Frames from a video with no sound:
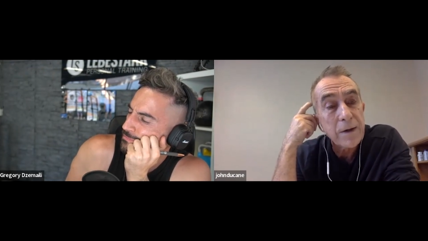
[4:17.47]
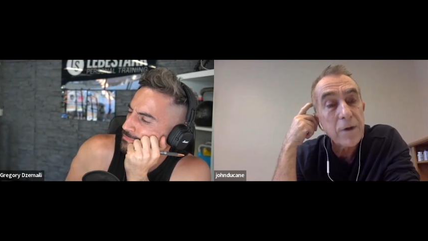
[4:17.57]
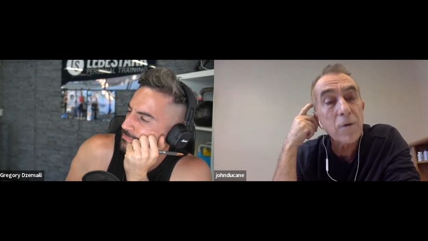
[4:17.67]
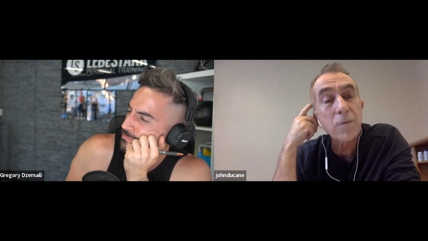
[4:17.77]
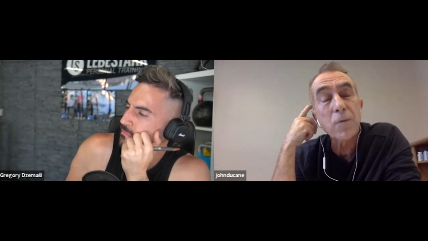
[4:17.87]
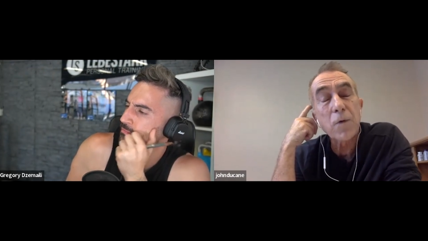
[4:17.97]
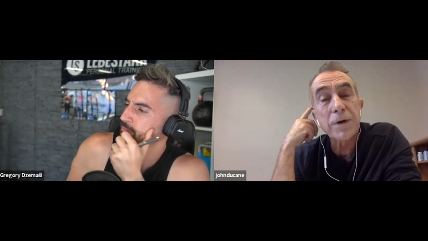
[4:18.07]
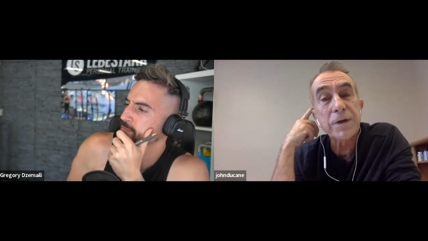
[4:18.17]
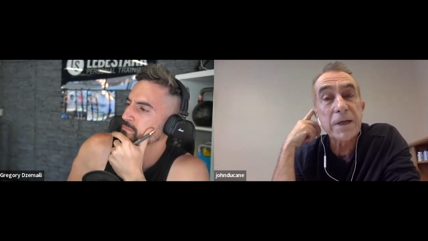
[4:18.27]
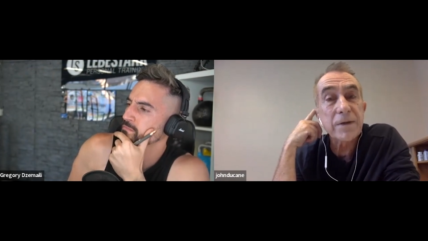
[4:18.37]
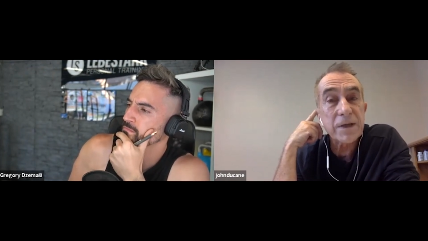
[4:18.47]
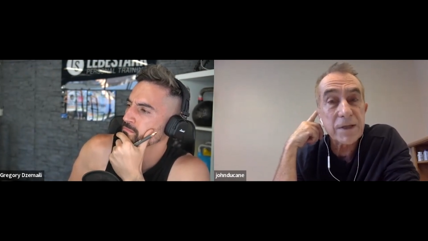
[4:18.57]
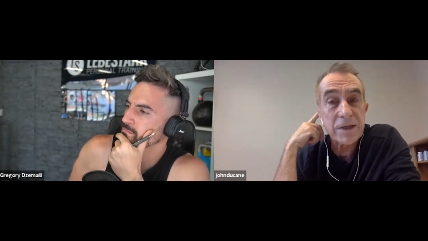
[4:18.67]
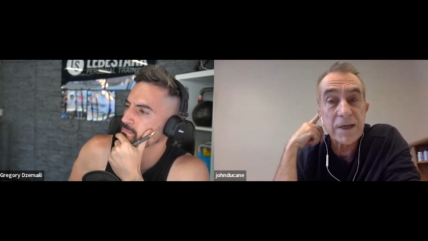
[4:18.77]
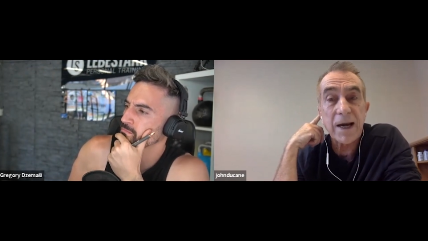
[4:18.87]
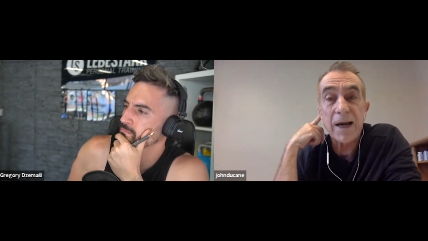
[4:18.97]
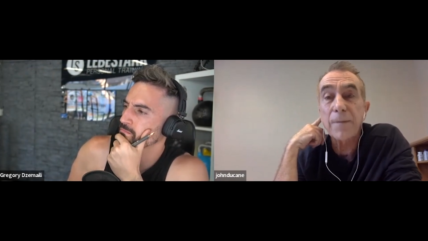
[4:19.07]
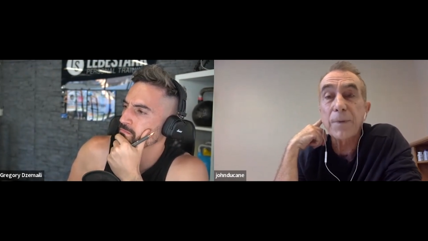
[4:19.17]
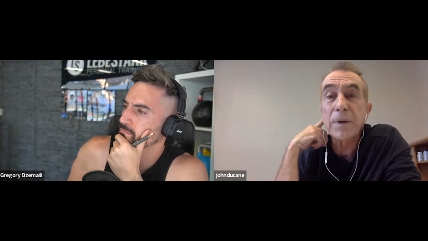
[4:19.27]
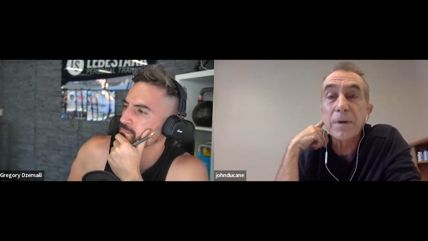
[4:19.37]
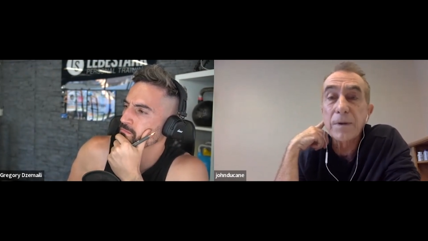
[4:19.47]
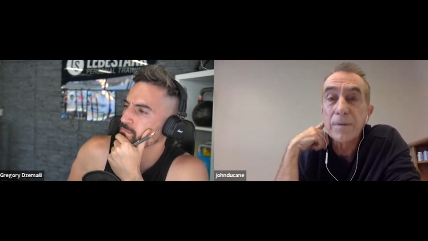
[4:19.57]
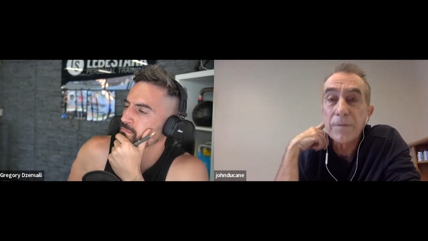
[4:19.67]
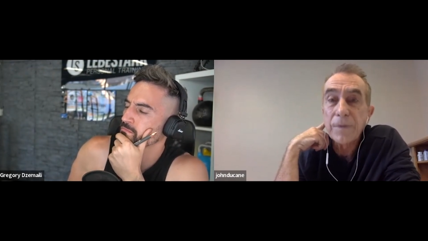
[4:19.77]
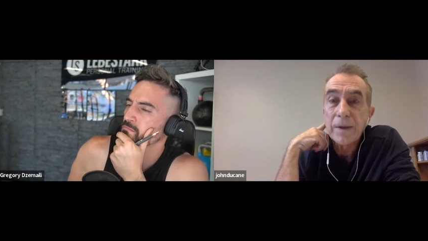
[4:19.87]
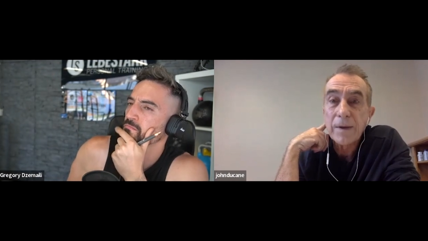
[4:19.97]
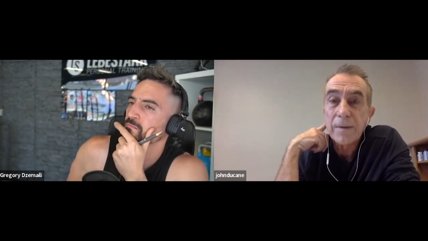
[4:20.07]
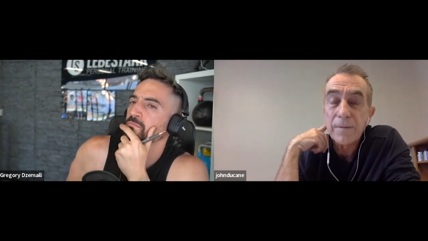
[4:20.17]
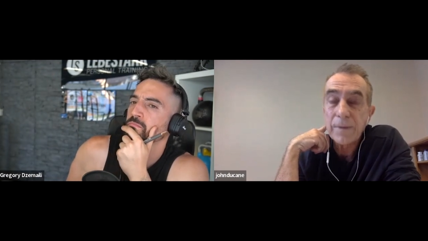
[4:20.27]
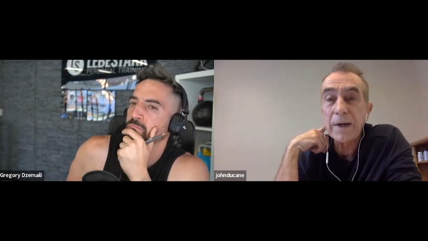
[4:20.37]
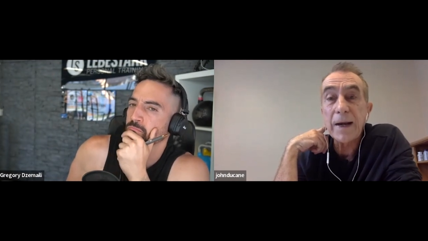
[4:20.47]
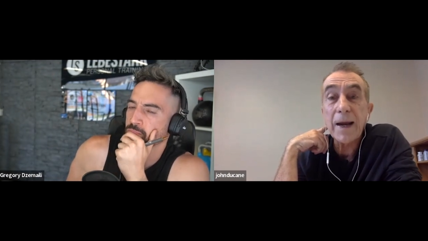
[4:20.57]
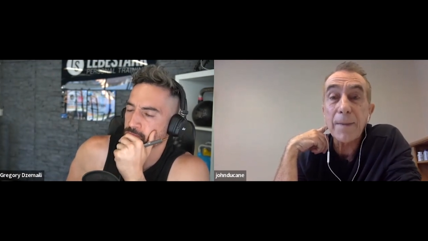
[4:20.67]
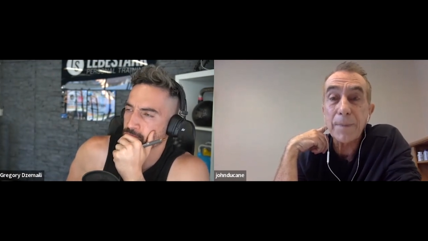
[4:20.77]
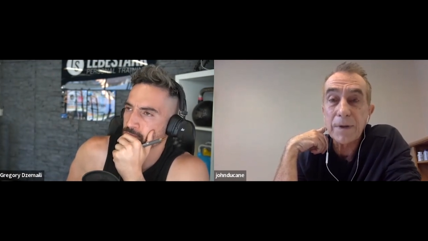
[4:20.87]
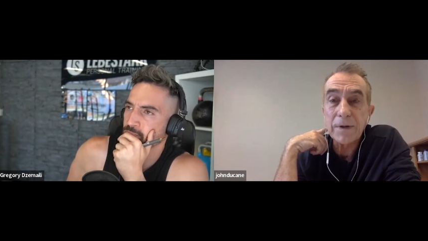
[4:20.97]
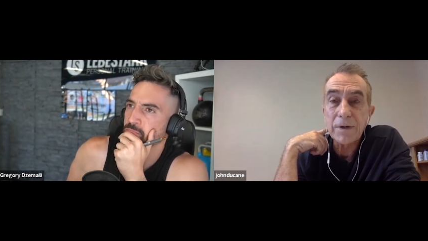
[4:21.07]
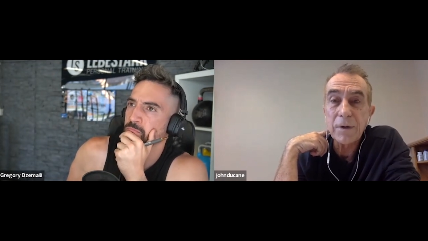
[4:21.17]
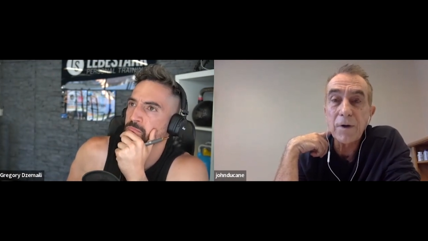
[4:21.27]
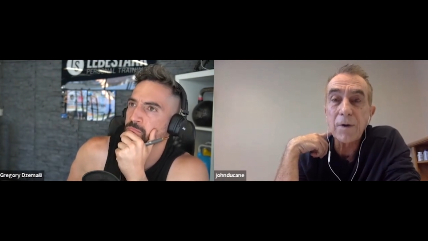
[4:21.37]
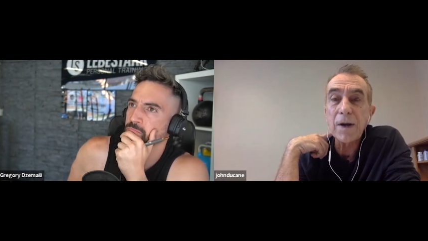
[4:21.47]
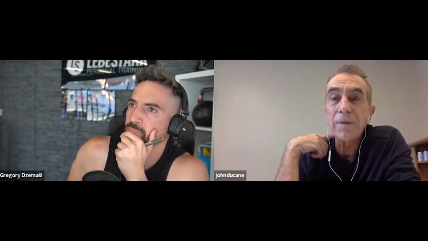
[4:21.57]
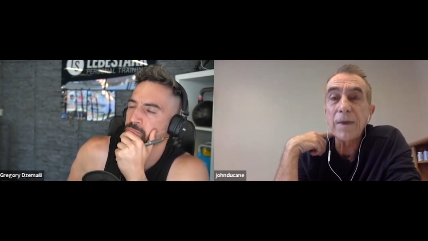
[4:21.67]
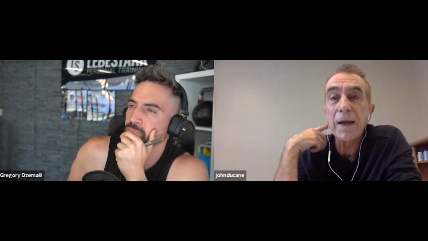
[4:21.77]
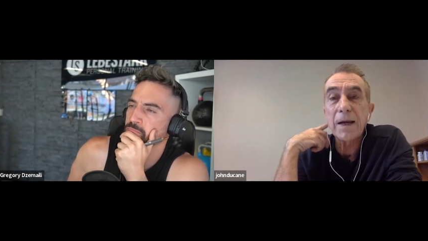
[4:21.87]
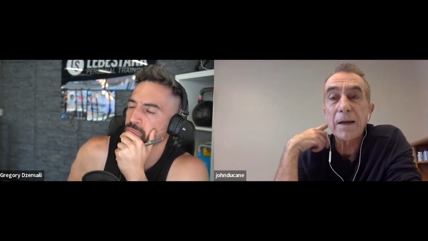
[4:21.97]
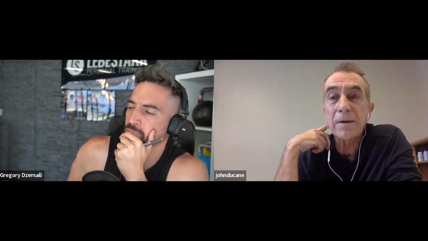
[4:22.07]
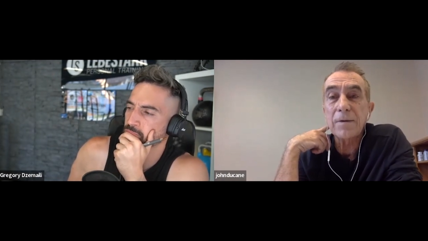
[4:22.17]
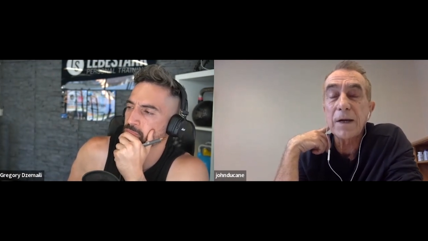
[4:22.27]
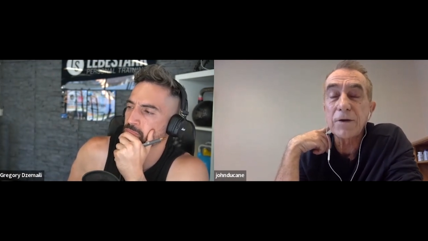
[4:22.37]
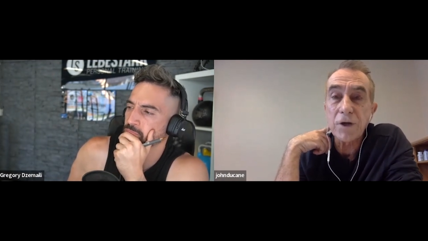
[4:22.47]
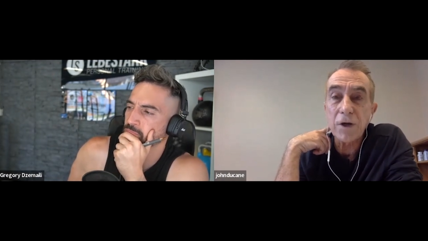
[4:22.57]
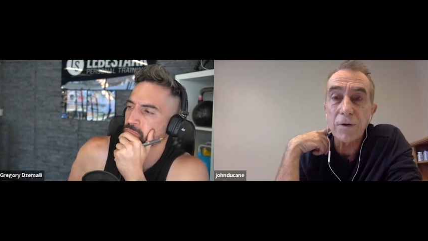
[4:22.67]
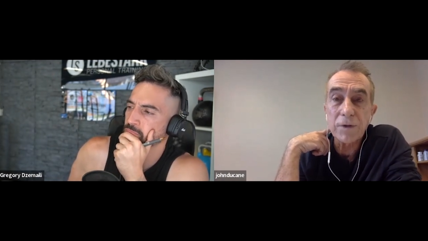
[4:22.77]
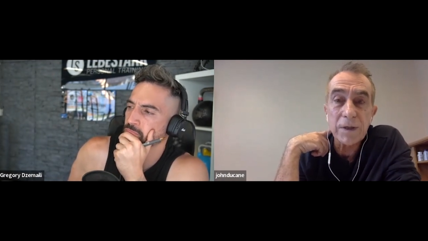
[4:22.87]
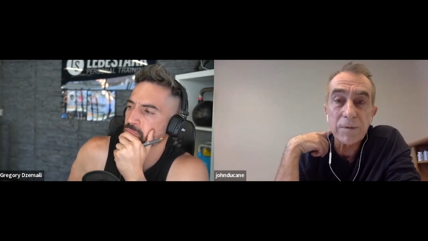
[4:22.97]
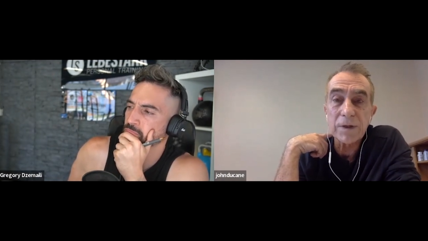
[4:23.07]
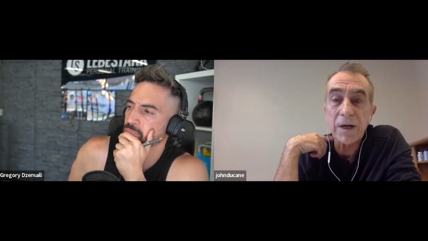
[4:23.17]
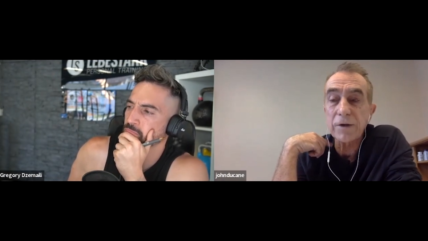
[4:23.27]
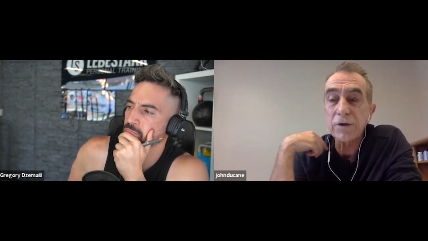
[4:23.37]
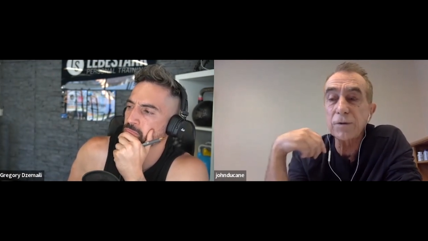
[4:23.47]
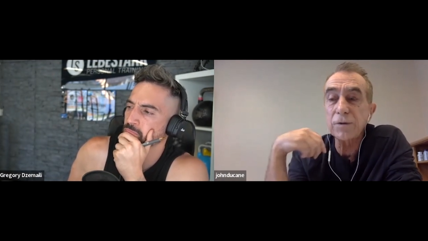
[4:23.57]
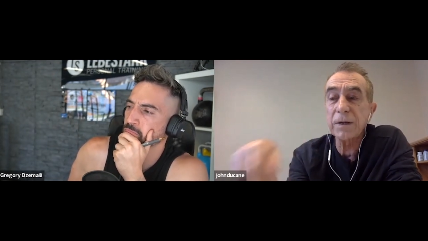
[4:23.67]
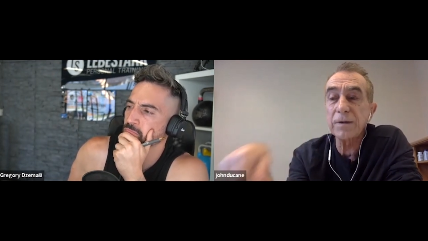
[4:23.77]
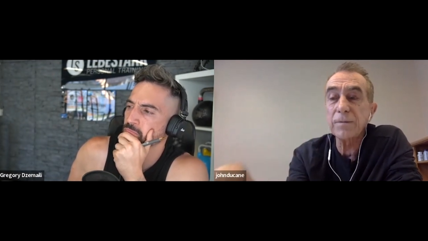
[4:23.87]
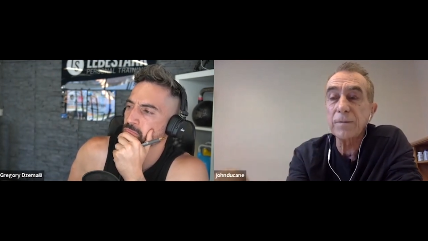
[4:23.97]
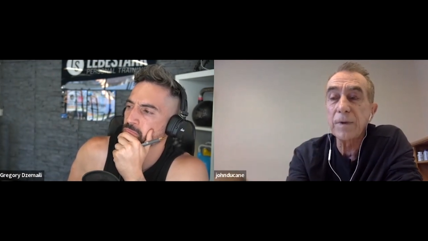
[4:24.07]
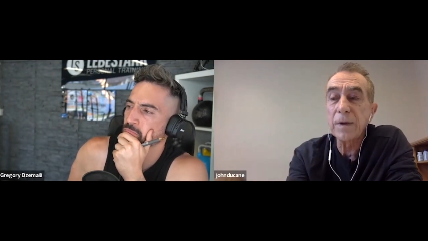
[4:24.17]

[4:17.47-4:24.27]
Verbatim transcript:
Speaker 1: not wanting this to happen, but it happened, you know, and they they chose it was like choosing